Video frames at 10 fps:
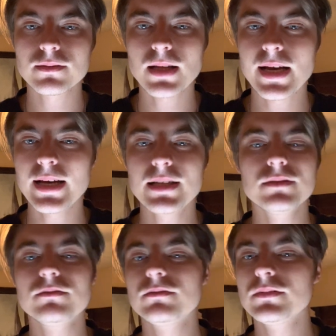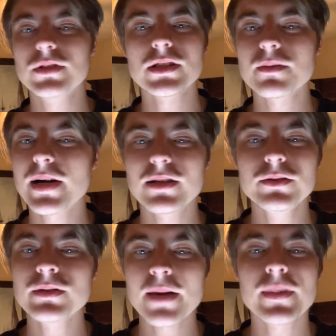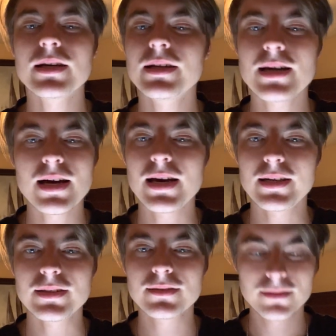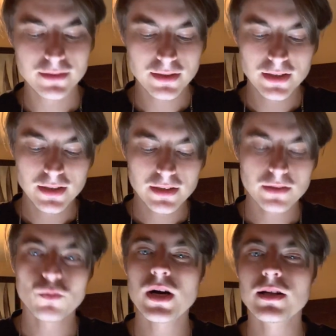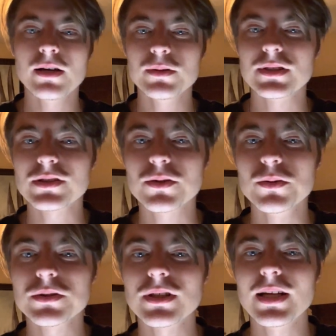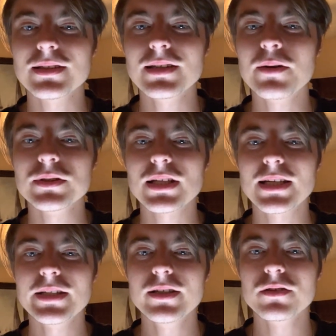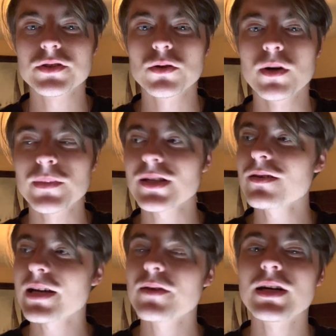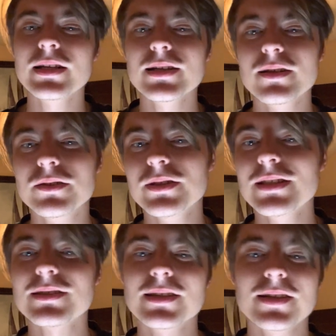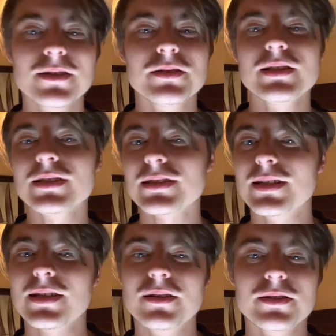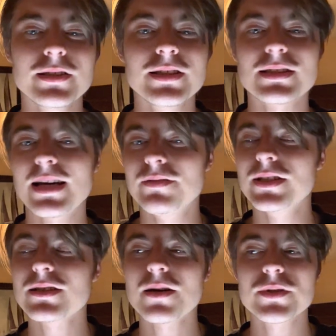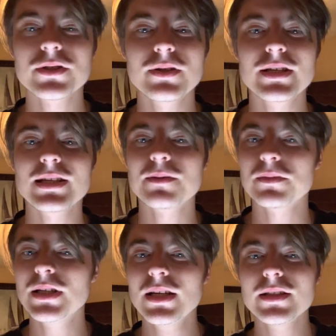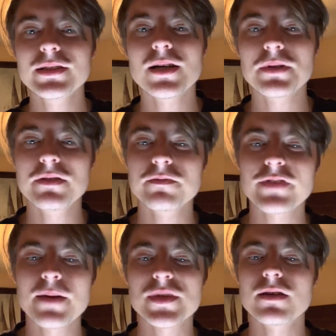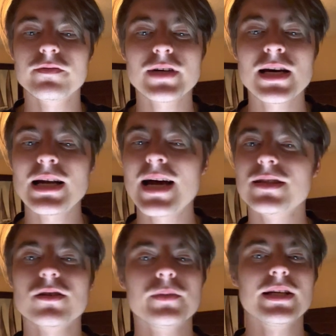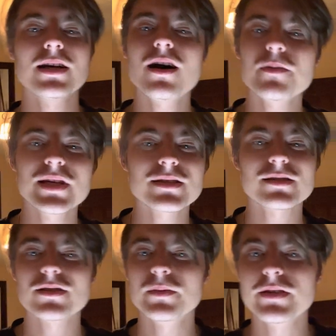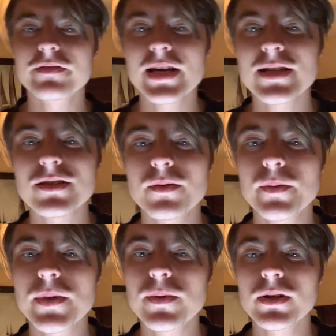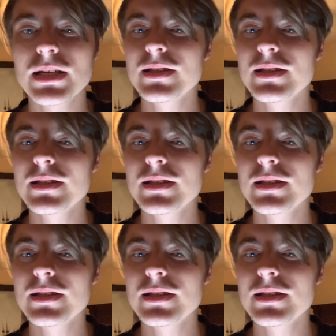I had just about you name it, and I had it while I was in school. So like that was like a year of school. I'm like, okay, well, I need to go to this, I need to go to this, I need to go to this. I have this opportunity. I'm getting famous on Vine. I had so many comments and so many fans and so many people on there.